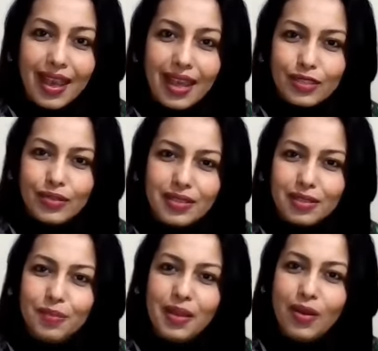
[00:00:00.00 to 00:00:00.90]
And so this
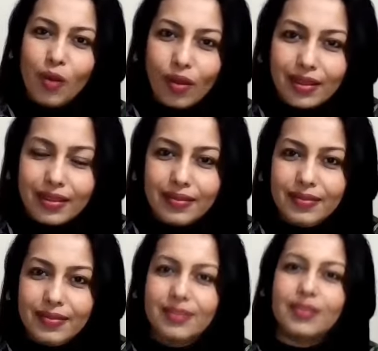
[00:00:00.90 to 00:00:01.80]
is my calling
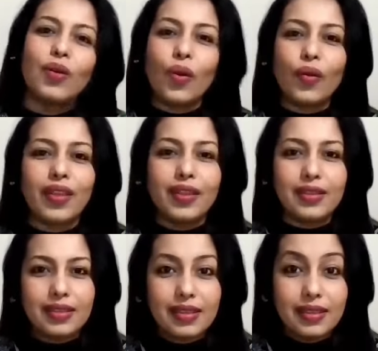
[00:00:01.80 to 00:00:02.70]

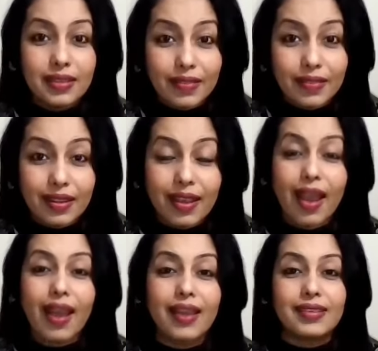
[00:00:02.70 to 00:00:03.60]
authentic
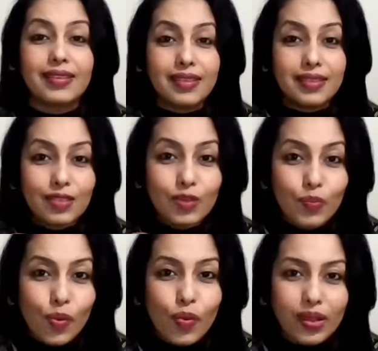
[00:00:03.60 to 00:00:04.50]
living and
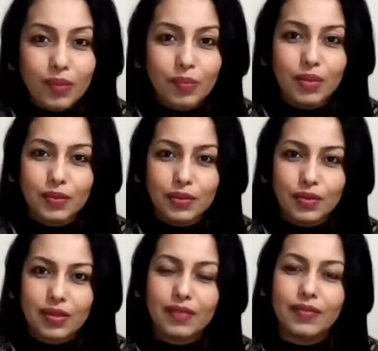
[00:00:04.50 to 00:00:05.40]
supporting
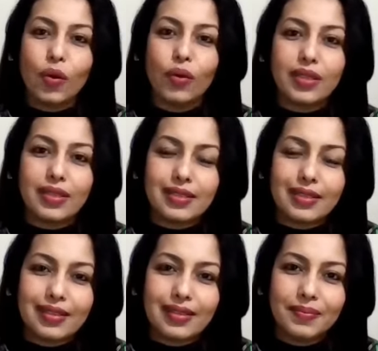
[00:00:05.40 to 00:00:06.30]
people to live
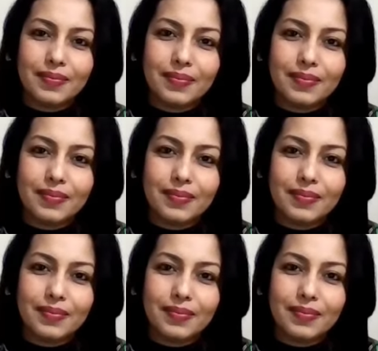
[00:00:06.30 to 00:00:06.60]
authentically.